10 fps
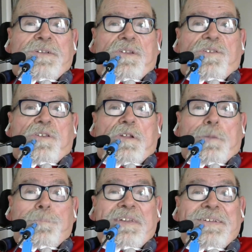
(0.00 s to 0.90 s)
does
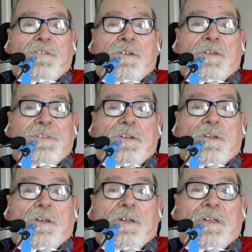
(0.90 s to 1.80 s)
not mean
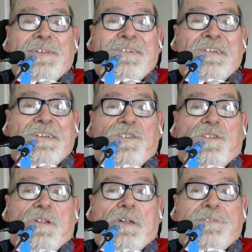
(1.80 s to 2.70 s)
that God
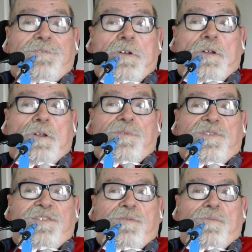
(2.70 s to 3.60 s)
is not
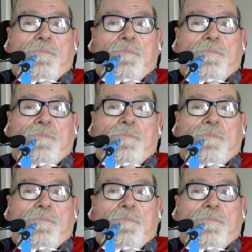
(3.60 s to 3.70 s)
involved.